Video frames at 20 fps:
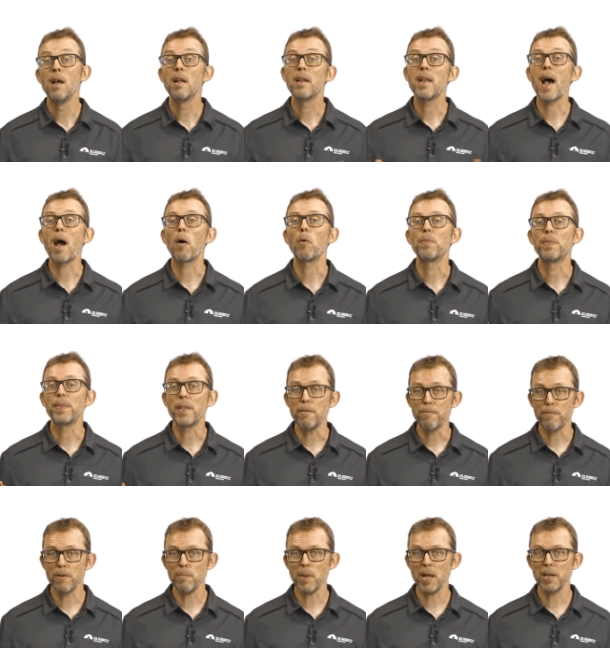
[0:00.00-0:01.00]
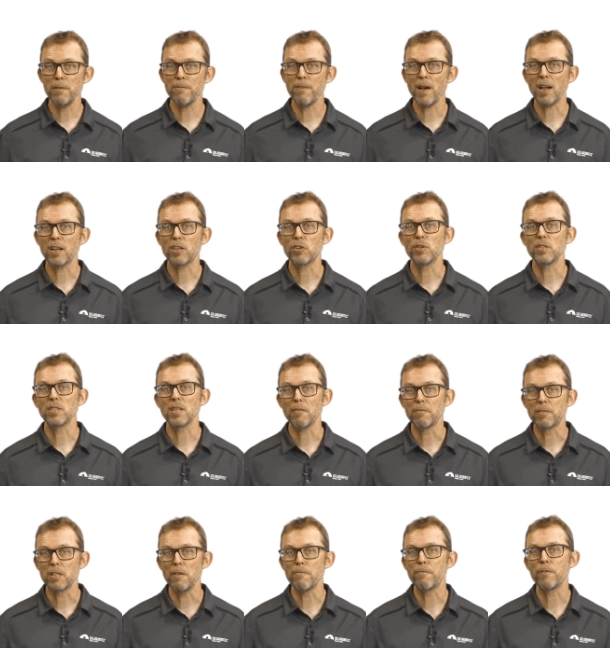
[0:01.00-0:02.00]
Now, different manufacturers
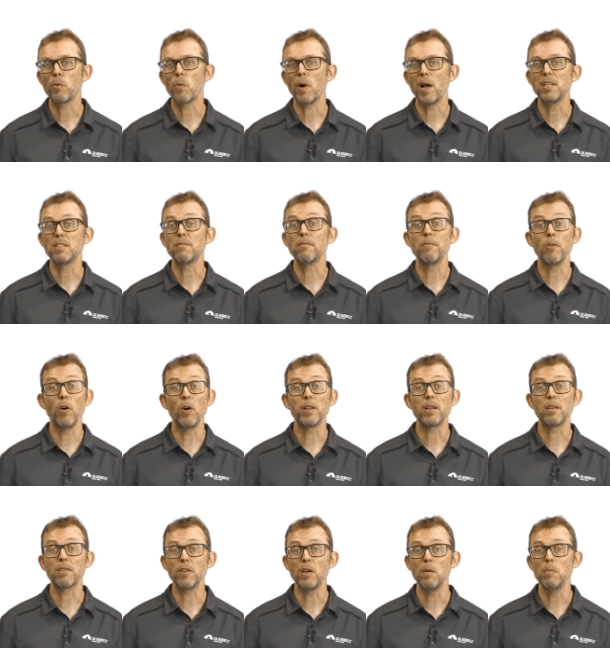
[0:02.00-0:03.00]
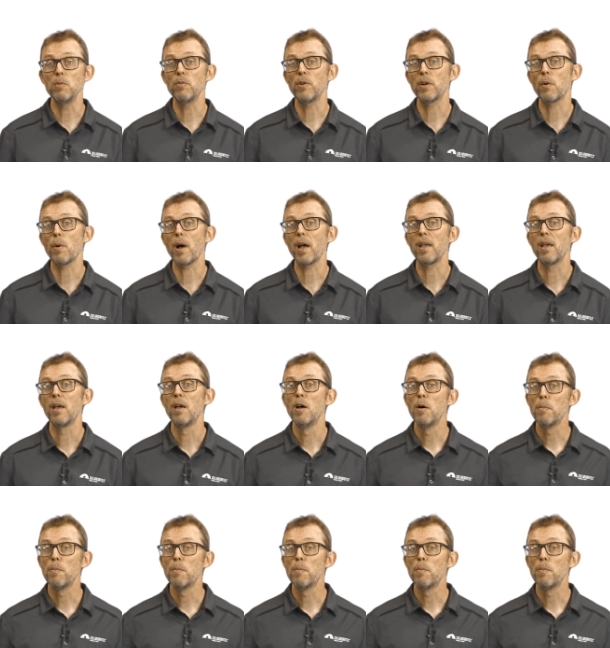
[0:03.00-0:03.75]
have different ways of avoiding thermal runaway.